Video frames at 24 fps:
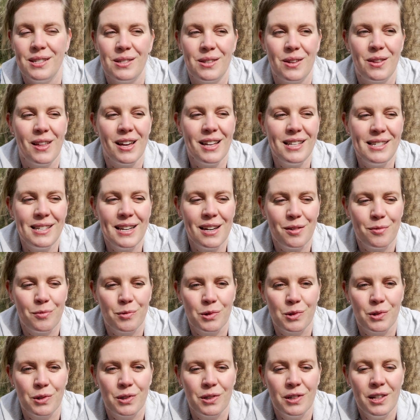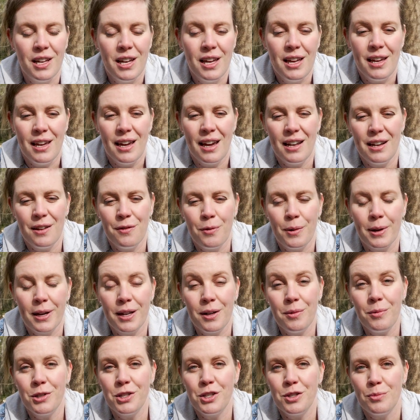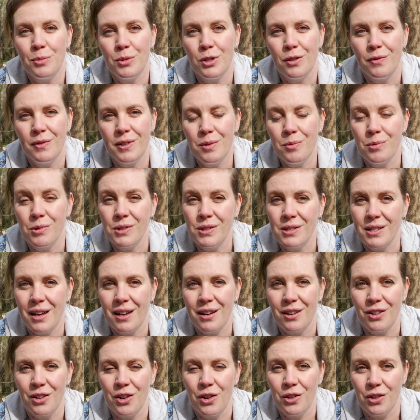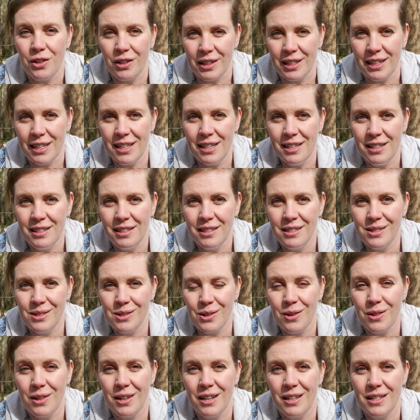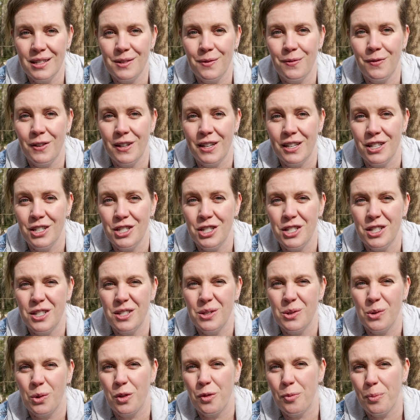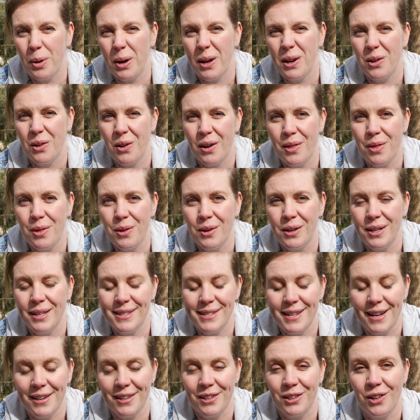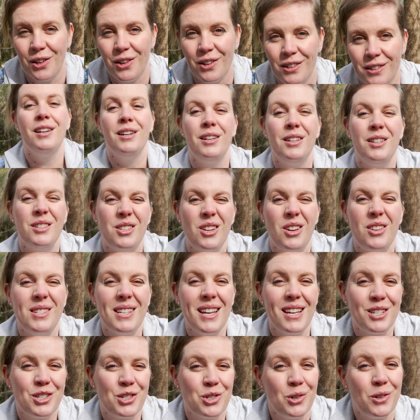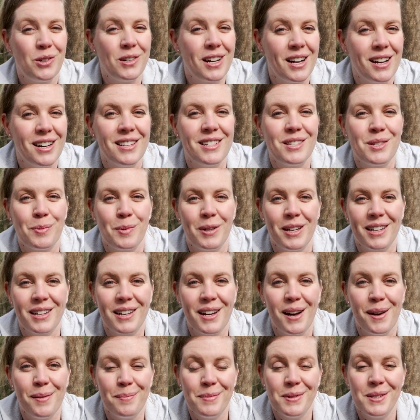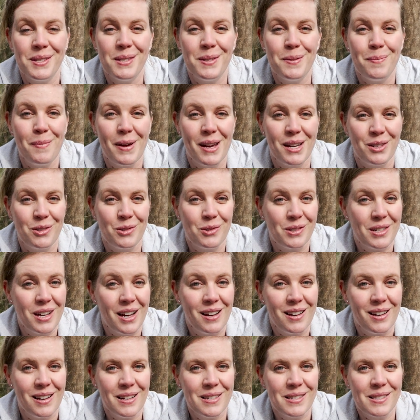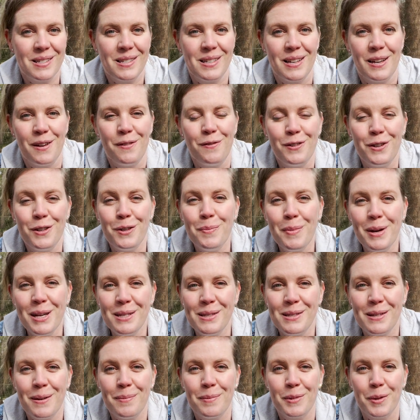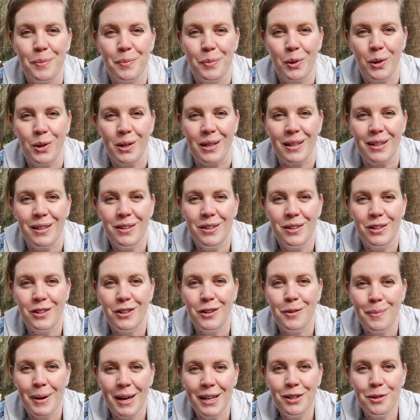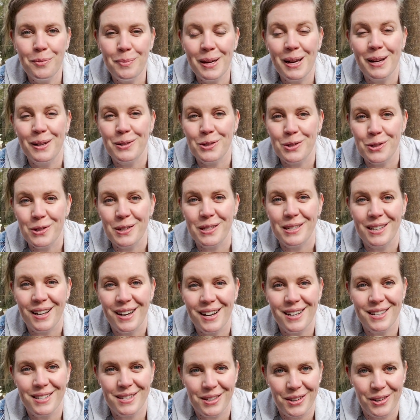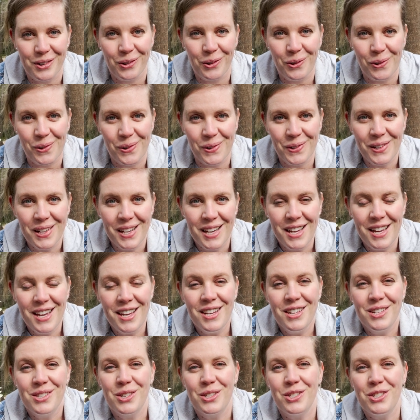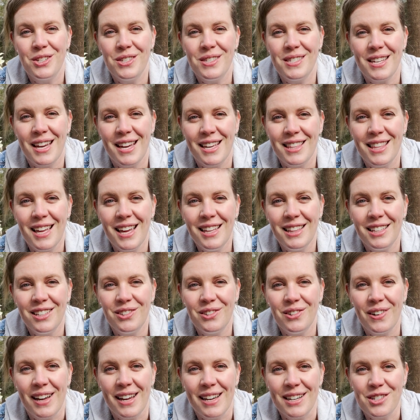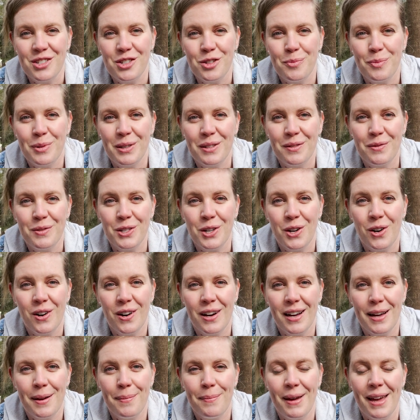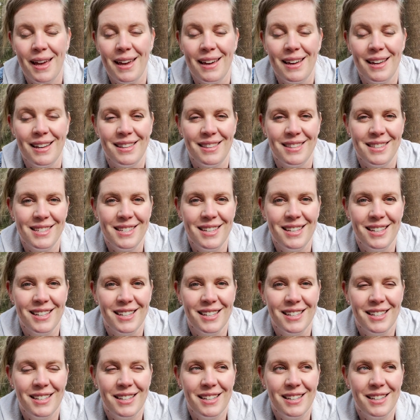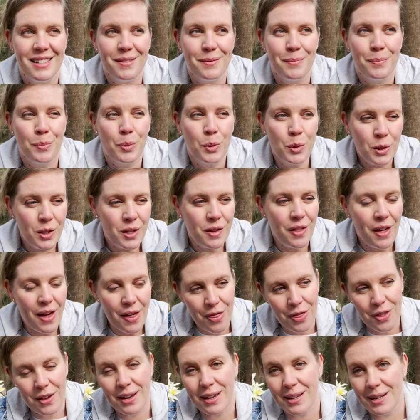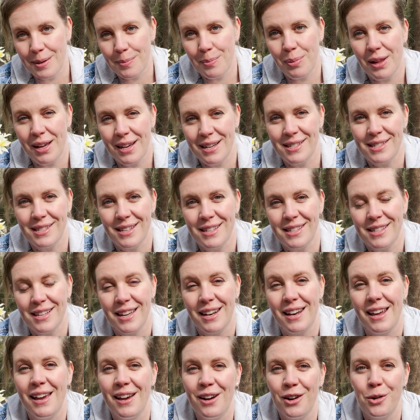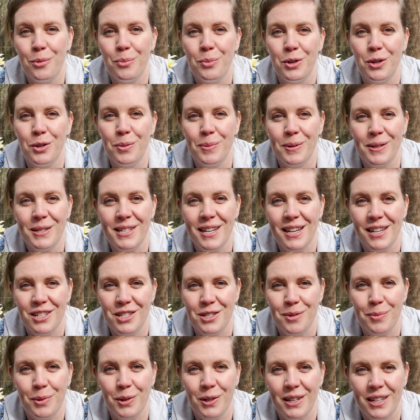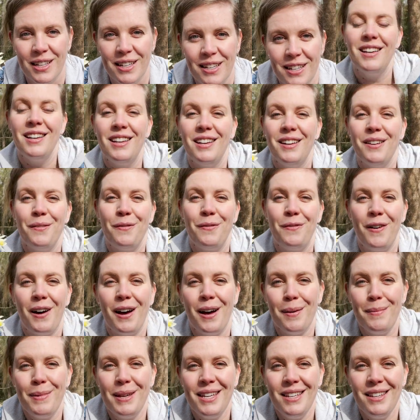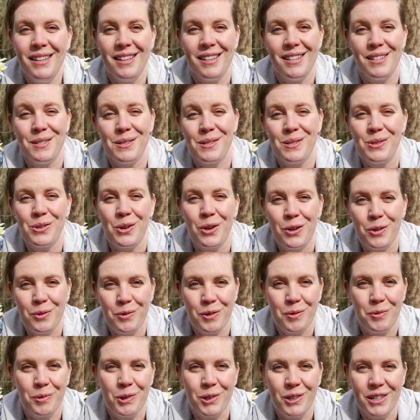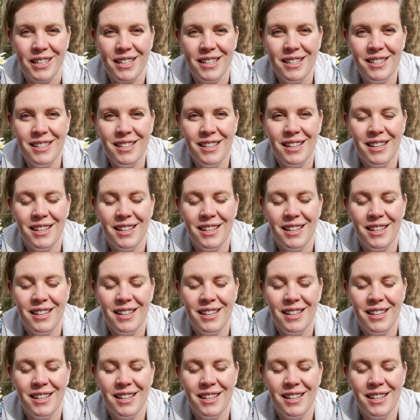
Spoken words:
So that's our rule. And if we're going to watch a movie, we'll start it early so that it's finished sort of by 9:30, 10 o'clock. Don't take shortcuts when it comes to manual tasks. If you bust up your body, you may not be able to do the task at all. So just take that little extra bit of time and put that thing into place that's going to help you protect your body. Farming is so rewarding.